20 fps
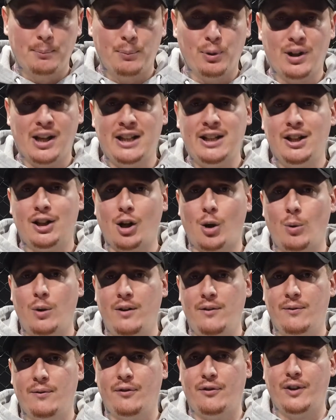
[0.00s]
But then you go
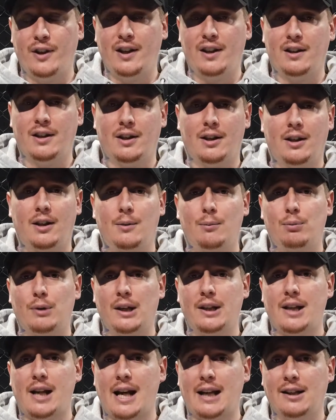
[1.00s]
even further.
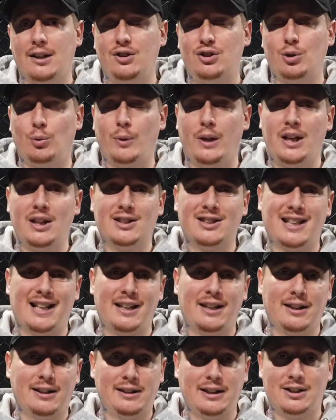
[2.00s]
Brendan Allen to win
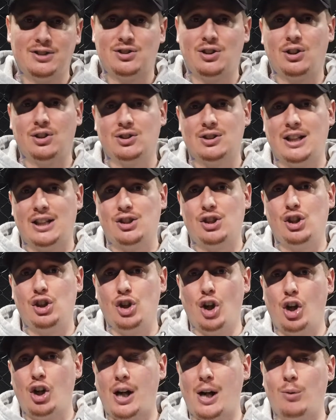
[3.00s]
inside the distance, that's
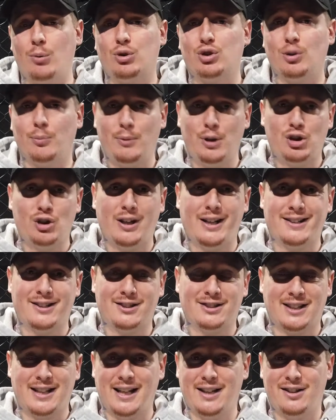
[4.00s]
your knockout and submission
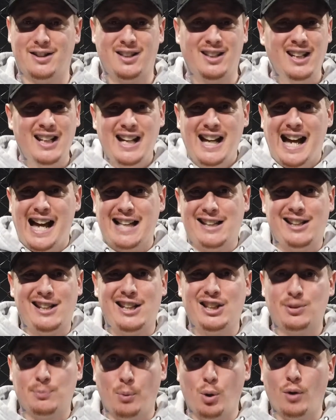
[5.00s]
added together.
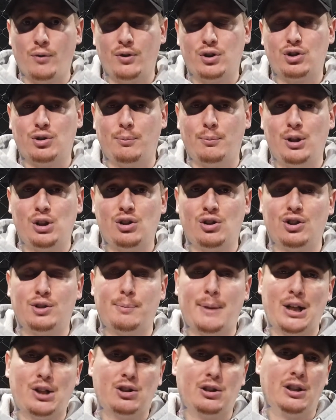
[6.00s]
Allen is more of a submission
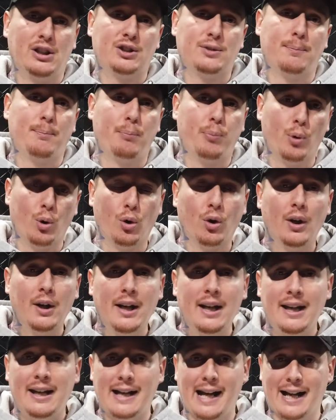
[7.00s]
specialist, but
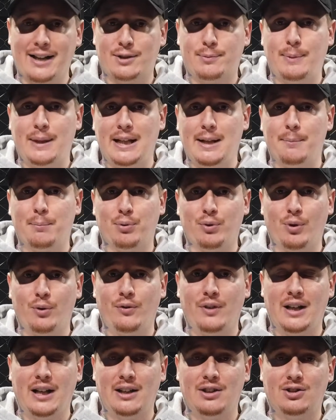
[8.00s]
he has been
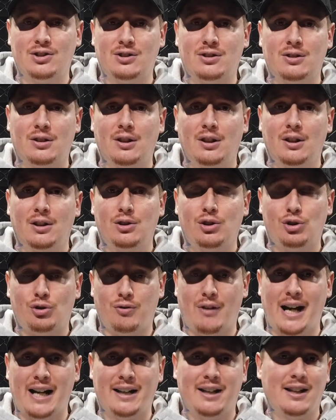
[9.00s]
improving his
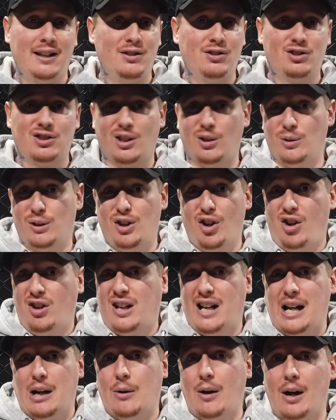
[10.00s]
striking. So a
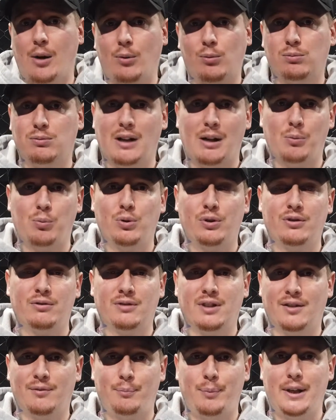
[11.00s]
knockout, I
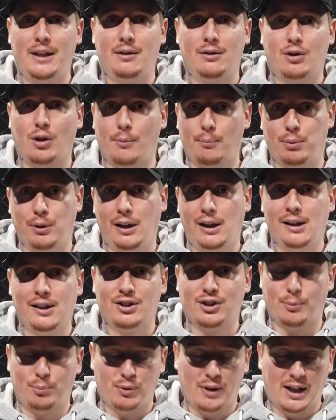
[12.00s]
wouldn't have been
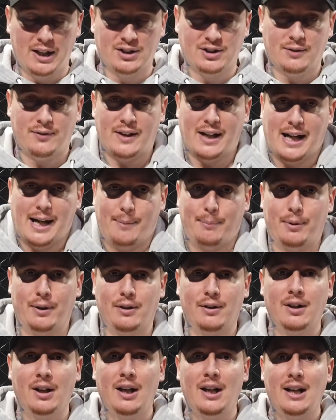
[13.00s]
completely surprised if it
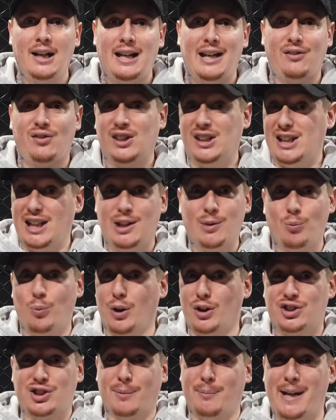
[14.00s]
happened. If you didn't
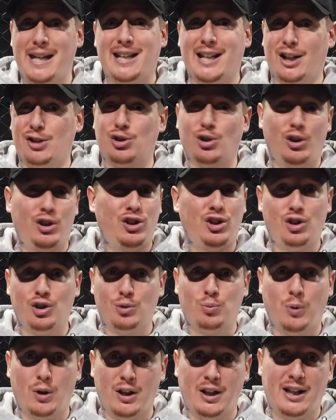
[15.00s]
want to make that choice, you
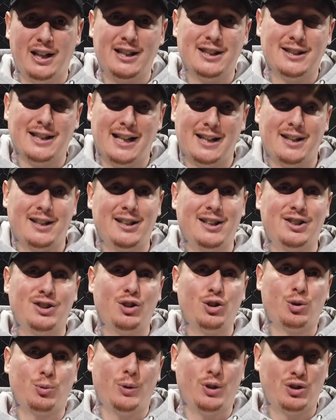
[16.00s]
just wanted inside the
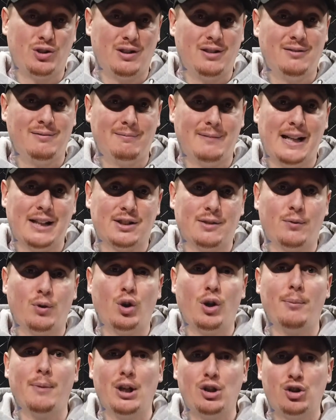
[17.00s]
distance, which, as I've already